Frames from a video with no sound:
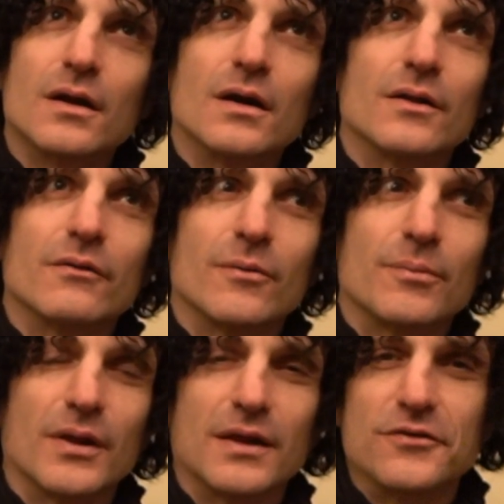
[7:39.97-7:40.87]
the
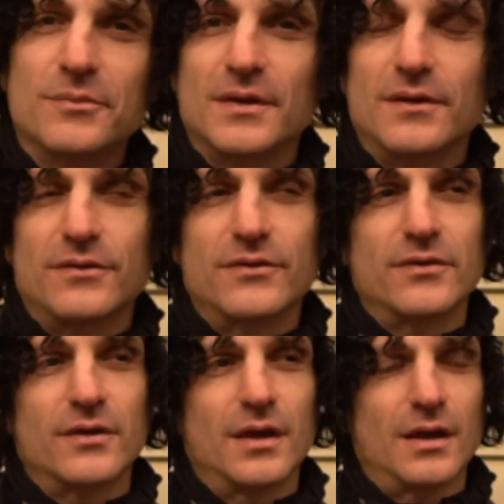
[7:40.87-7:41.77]

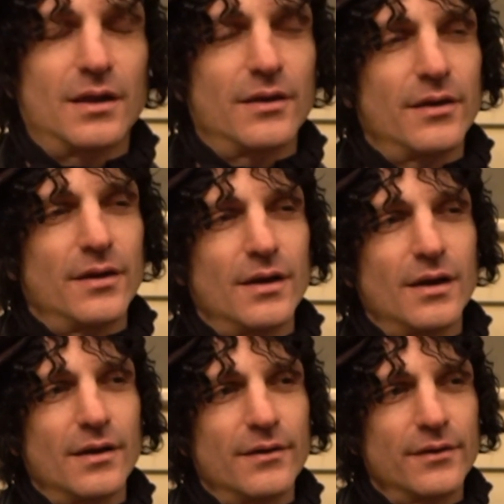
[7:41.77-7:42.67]
Replacements, and
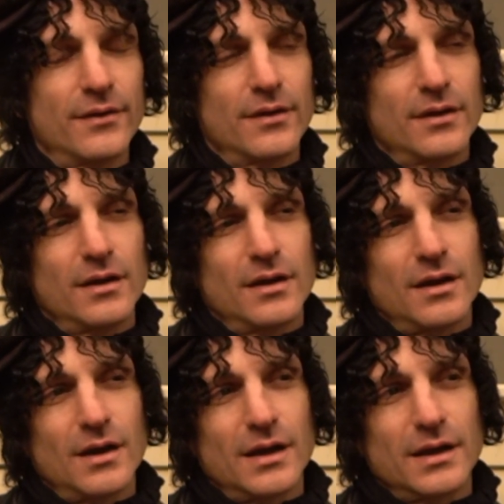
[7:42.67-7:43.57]

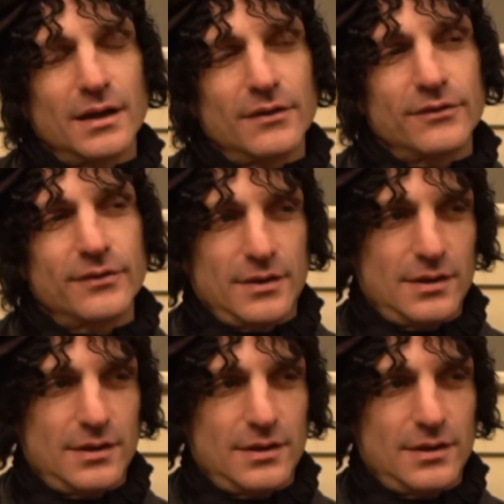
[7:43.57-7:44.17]
I guess,